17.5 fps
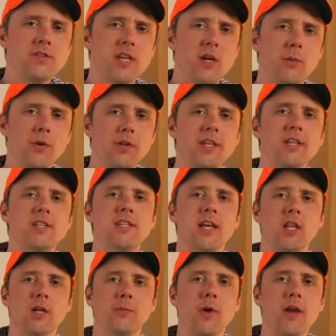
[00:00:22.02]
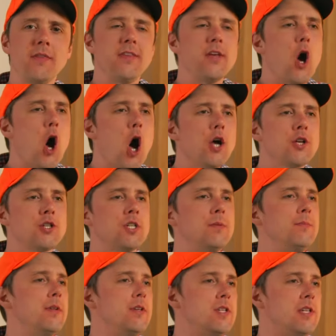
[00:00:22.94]
that really celebrate the
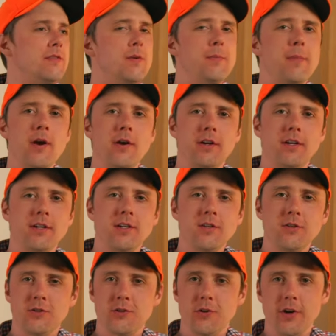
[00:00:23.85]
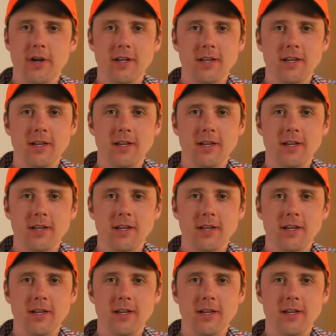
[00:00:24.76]
awesomeness of American history.